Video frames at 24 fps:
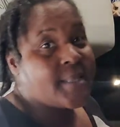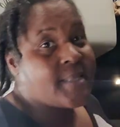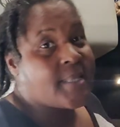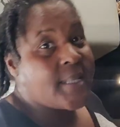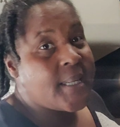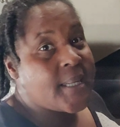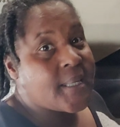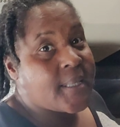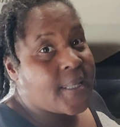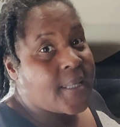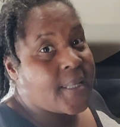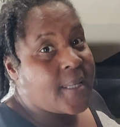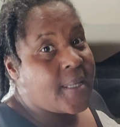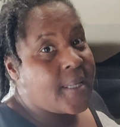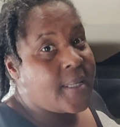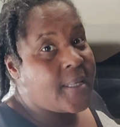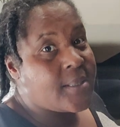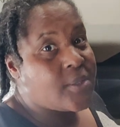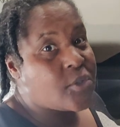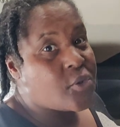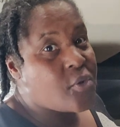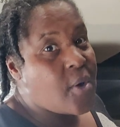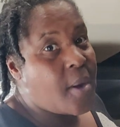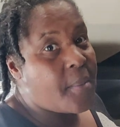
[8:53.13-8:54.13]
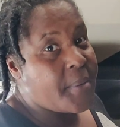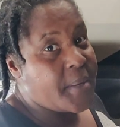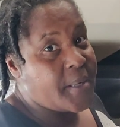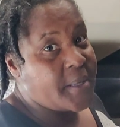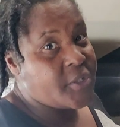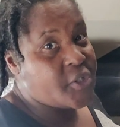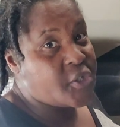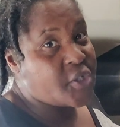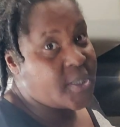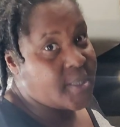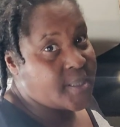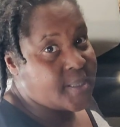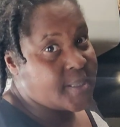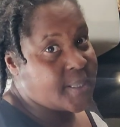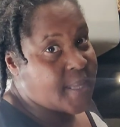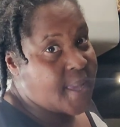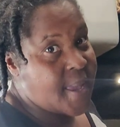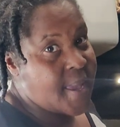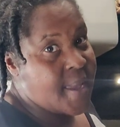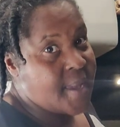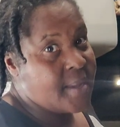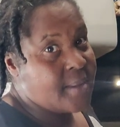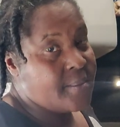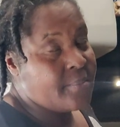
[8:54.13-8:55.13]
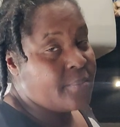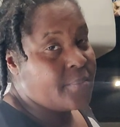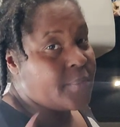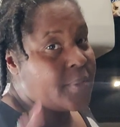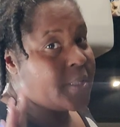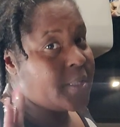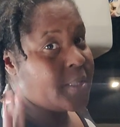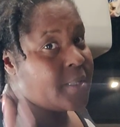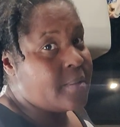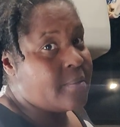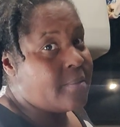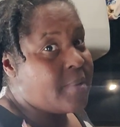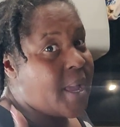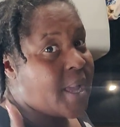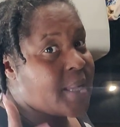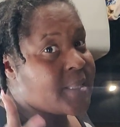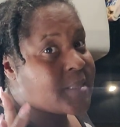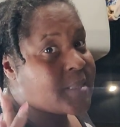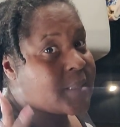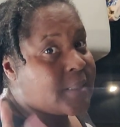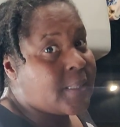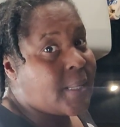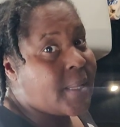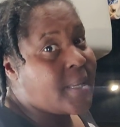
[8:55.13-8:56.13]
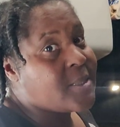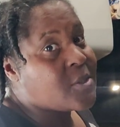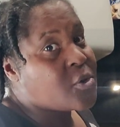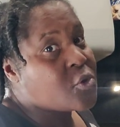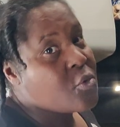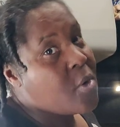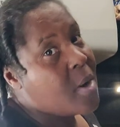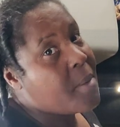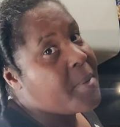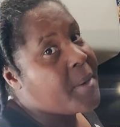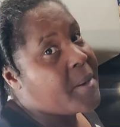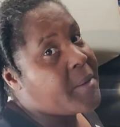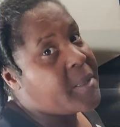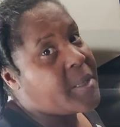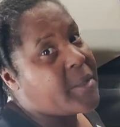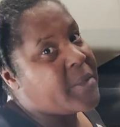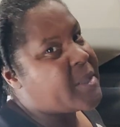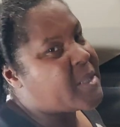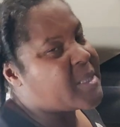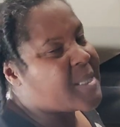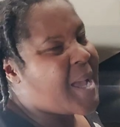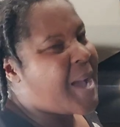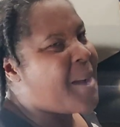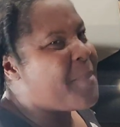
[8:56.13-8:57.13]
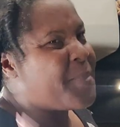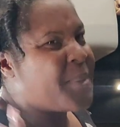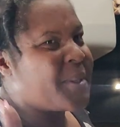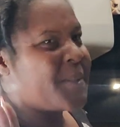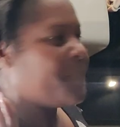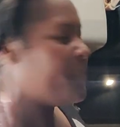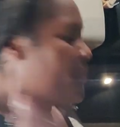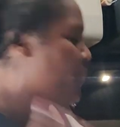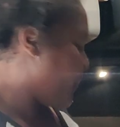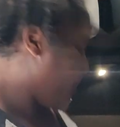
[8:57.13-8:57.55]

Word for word: I did get strawberry cheesecake with a nice glazed strawberry on the top, but